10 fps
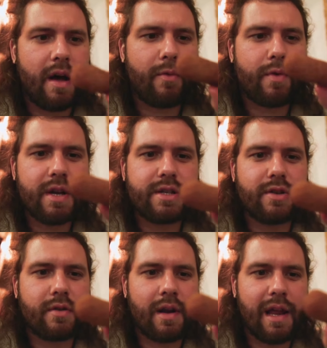a
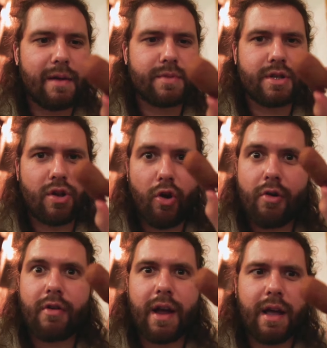razor clams
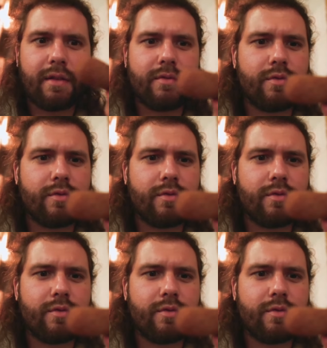croquette.